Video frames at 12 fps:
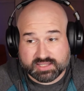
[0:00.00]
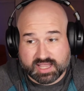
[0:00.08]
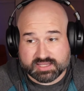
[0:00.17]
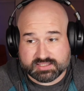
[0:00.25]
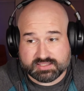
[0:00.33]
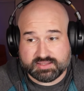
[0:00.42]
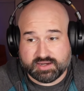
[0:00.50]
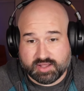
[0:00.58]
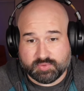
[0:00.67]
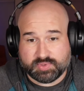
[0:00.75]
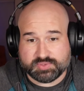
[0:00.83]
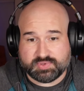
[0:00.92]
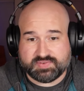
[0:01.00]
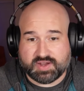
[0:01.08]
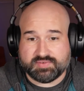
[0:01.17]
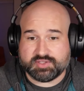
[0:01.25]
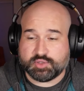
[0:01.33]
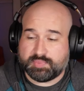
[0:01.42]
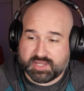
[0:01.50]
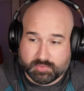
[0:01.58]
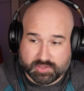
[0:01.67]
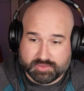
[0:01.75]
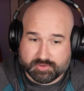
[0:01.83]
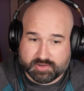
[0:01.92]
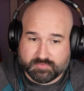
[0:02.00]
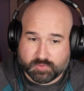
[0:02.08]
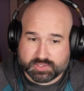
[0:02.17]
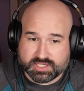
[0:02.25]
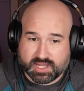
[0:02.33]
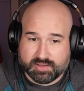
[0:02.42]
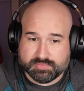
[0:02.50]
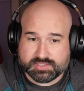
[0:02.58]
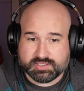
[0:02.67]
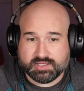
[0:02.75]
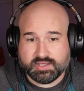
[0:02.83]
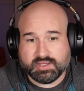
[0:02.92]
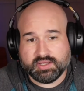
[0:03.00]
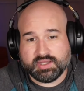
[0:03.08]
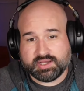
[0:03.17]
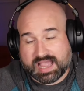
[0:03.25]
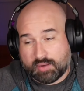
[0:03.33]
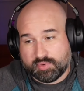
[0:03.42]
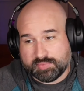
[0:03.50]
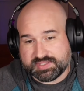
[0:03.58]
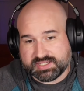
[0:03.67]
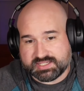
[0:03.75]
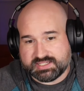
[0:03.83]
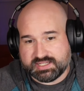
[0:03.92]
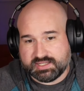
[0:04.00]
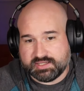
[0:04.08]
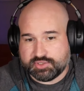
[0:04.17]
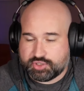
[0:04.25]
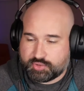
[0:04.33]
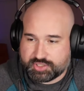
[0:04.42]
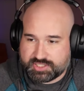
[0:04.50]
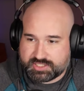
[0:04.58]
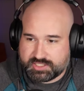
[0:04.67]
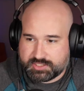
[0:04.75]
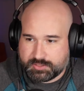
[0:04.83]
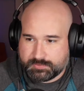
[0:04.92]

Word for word: less than other ones we've covered. So Penguin 34 mm-hmm. times, Catwoman 16, Joker 62.